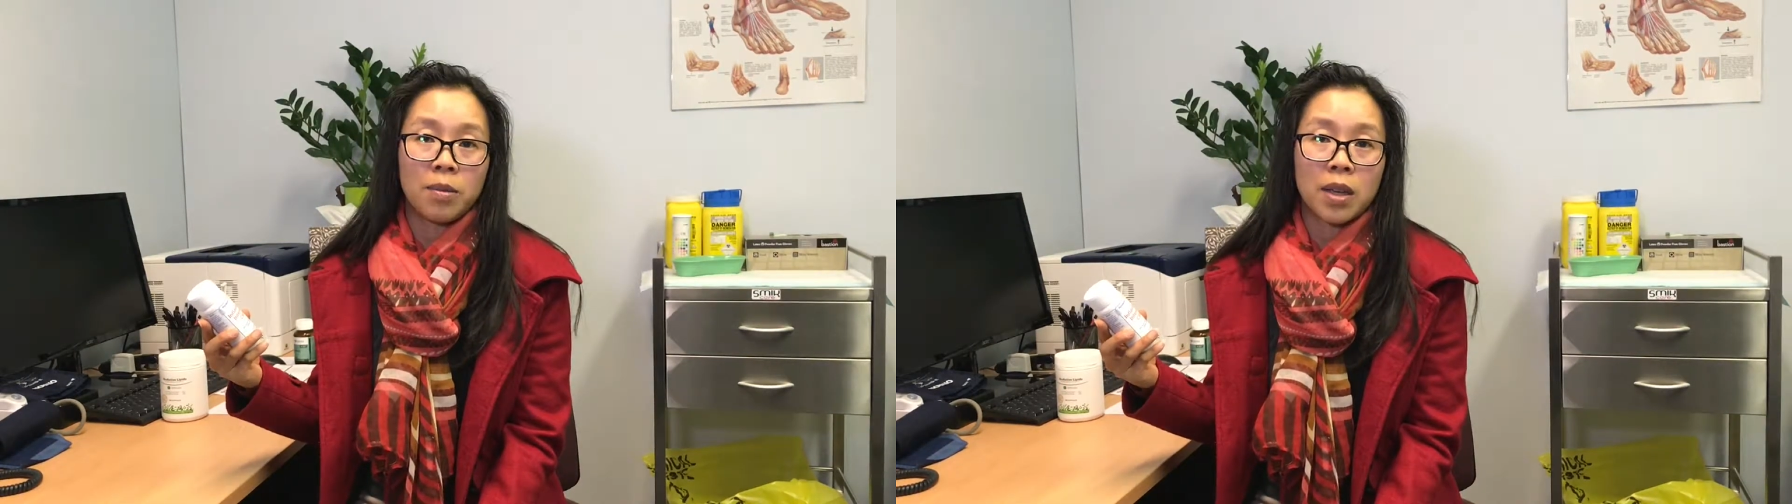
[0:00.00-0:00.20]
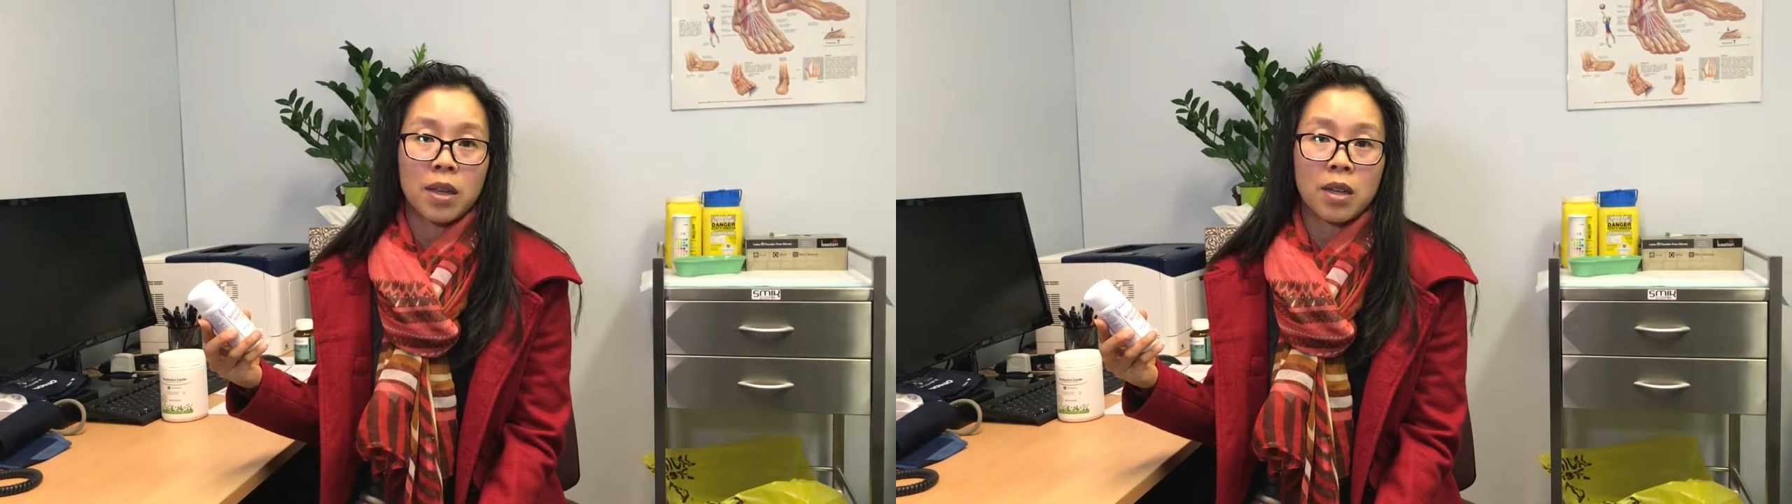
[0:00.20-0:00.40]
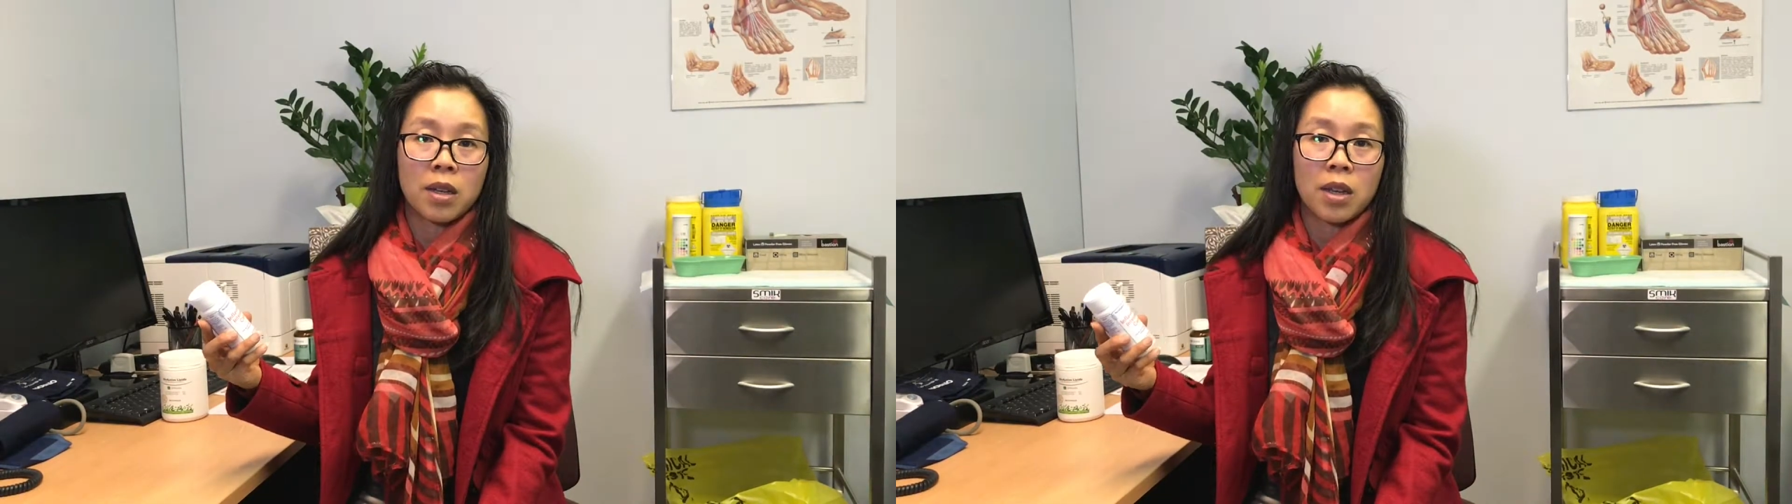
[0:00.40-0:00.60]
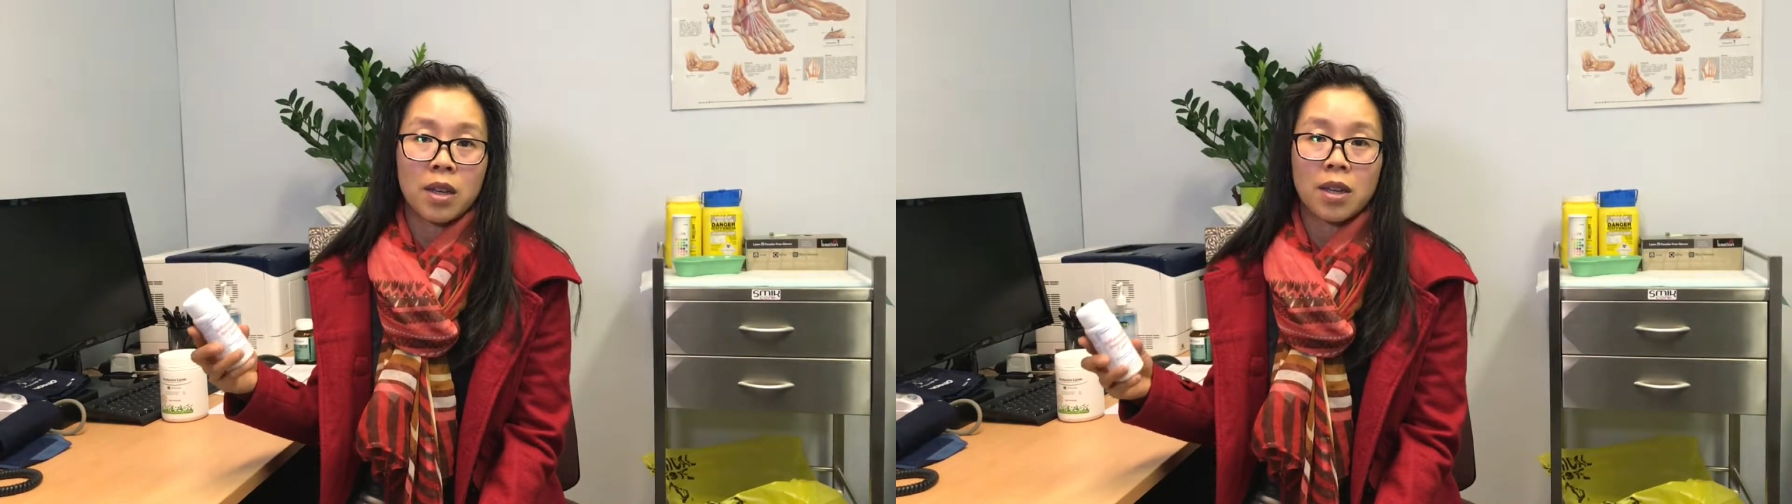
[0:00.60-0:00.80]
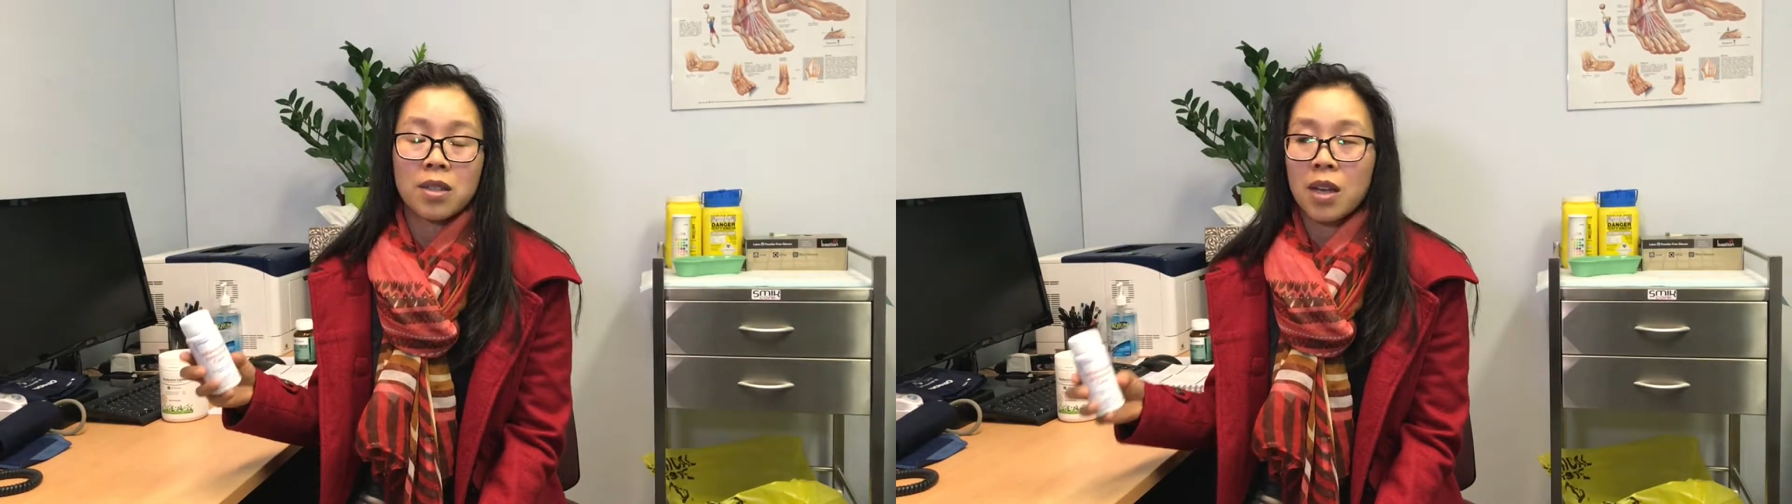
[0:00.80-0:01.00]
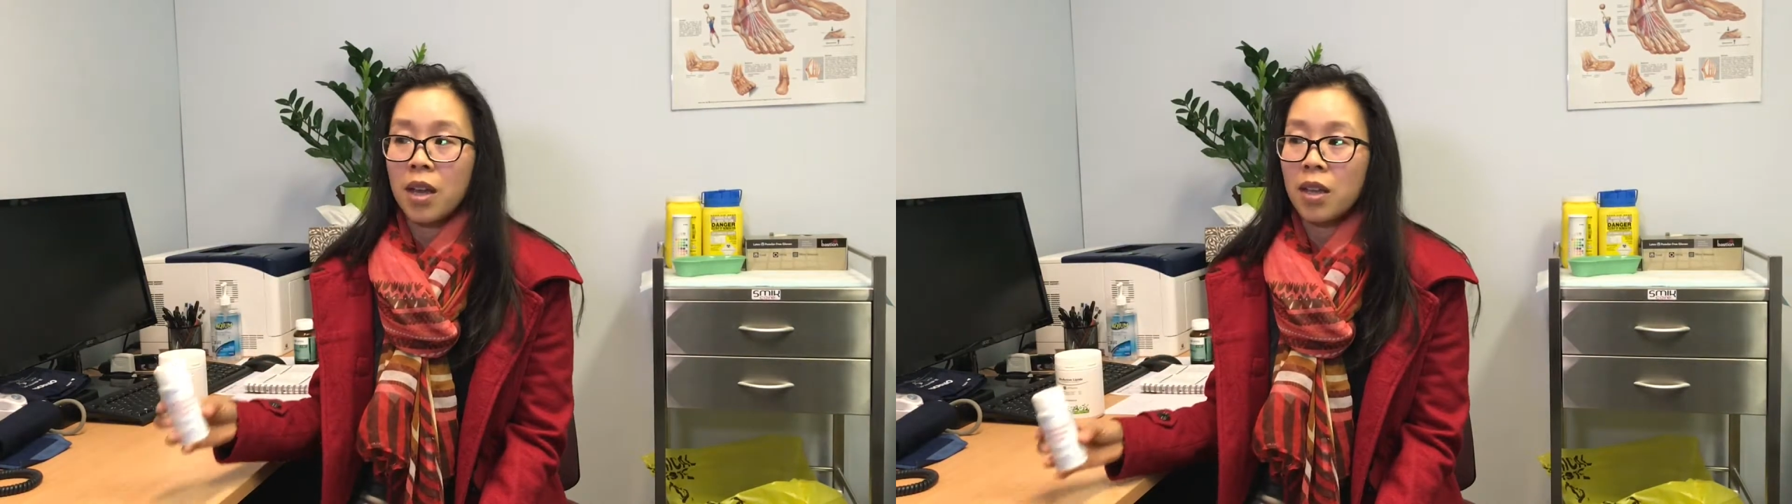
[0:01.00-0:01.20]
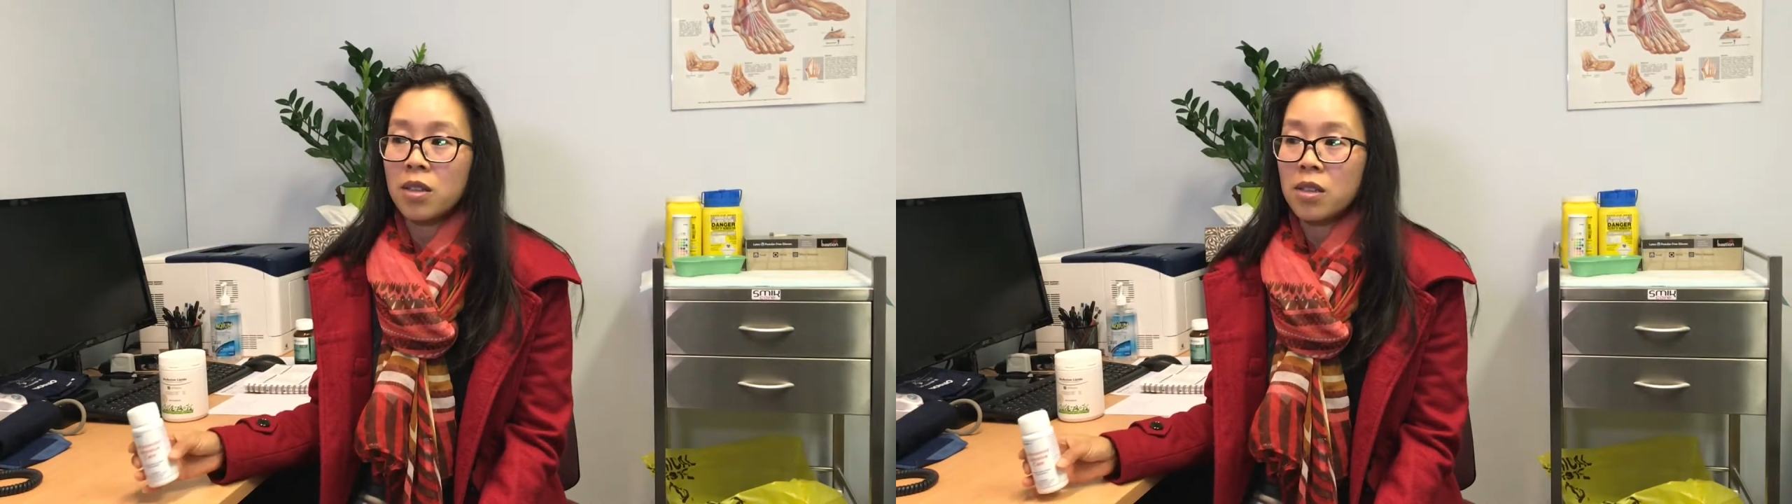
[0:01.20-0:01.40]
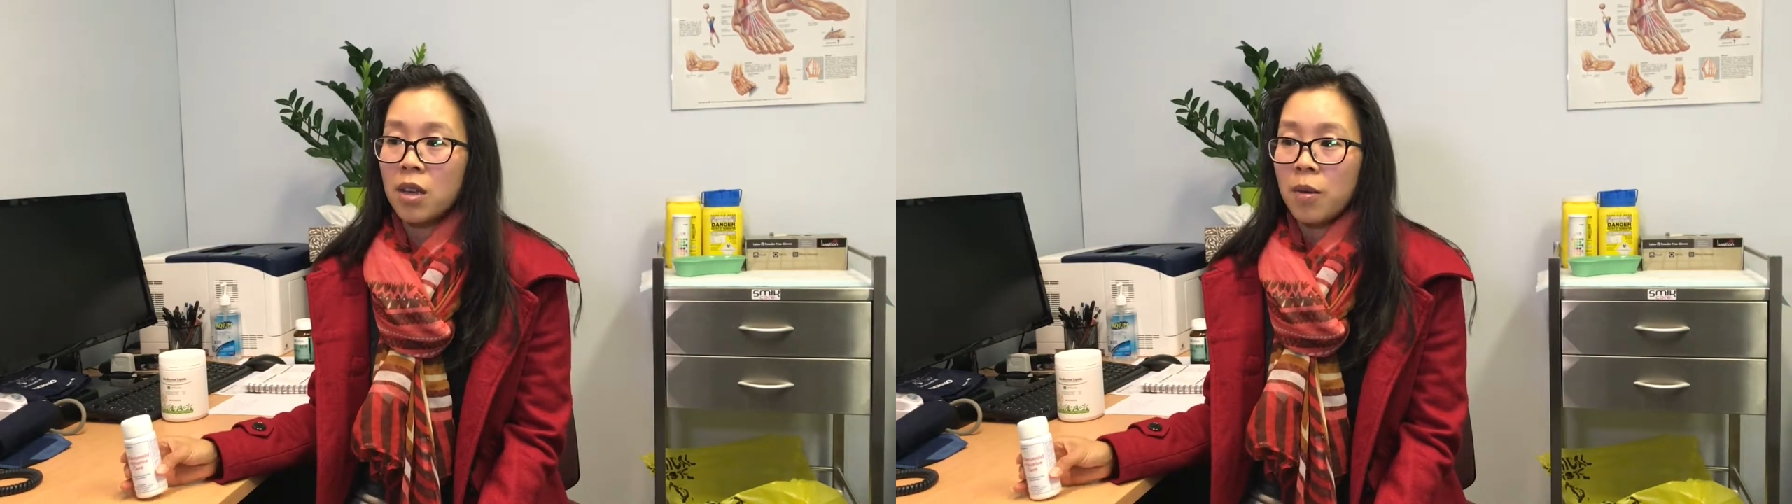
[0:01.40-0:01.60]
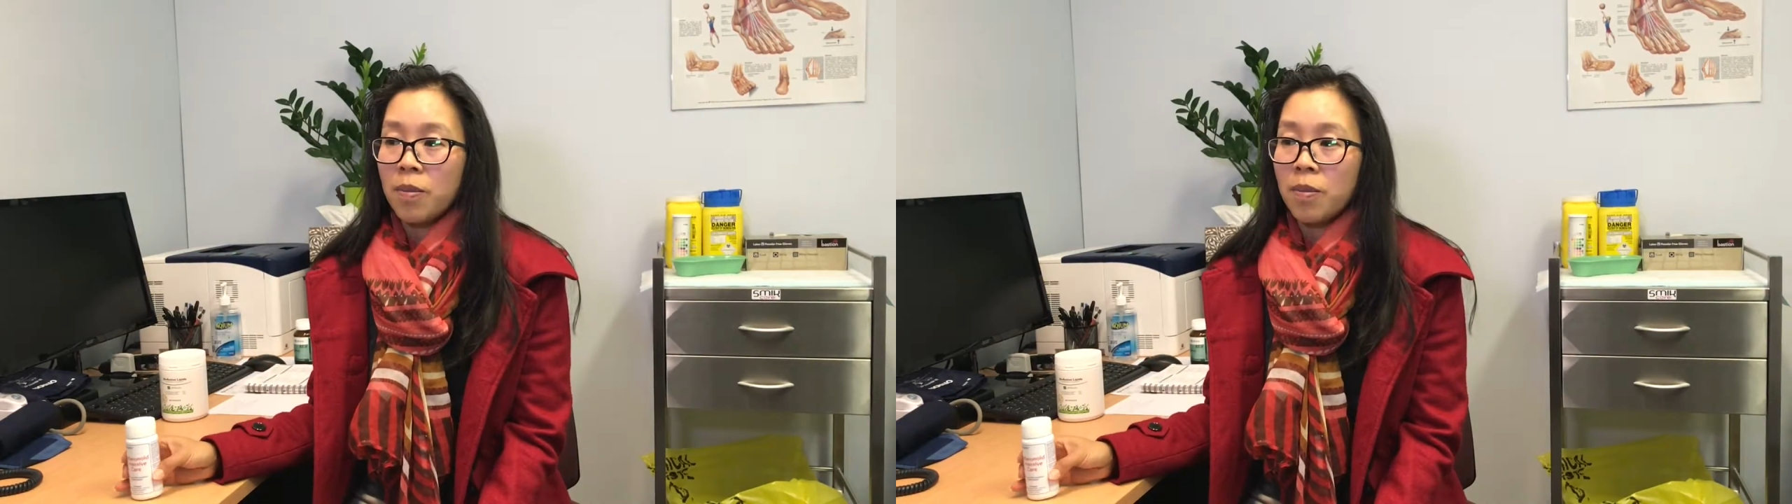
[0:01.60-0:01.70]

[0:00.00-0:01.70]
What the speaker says: it contains